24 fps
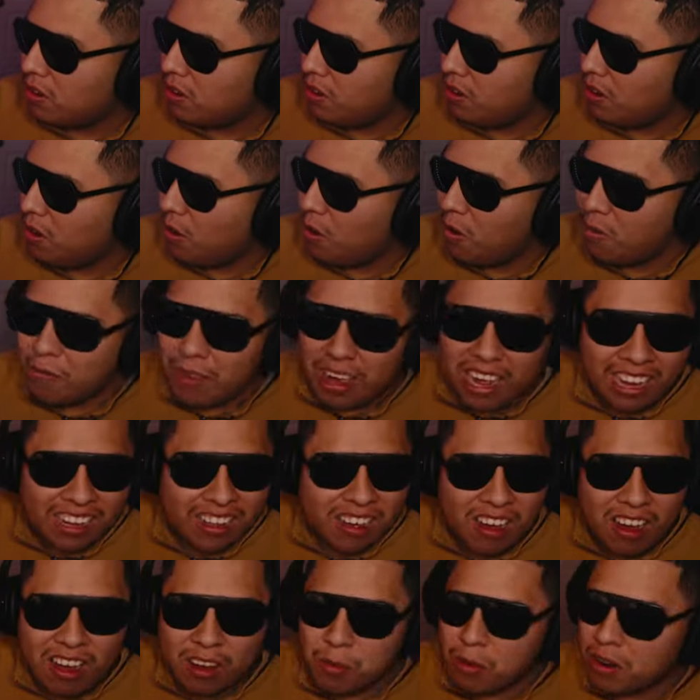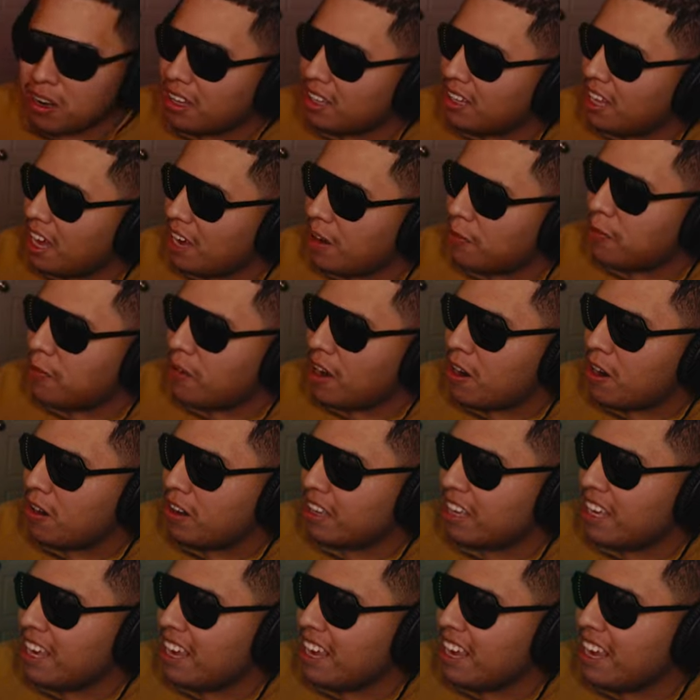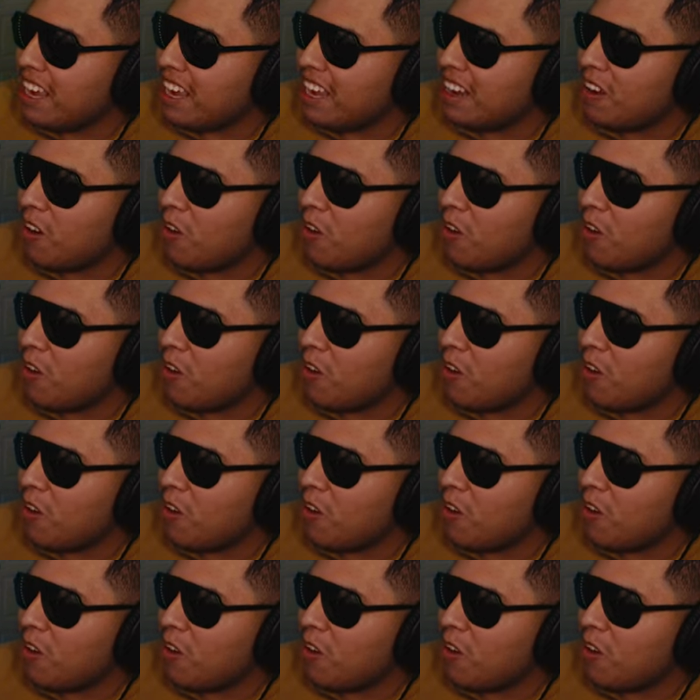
Oh my god, what a live round again.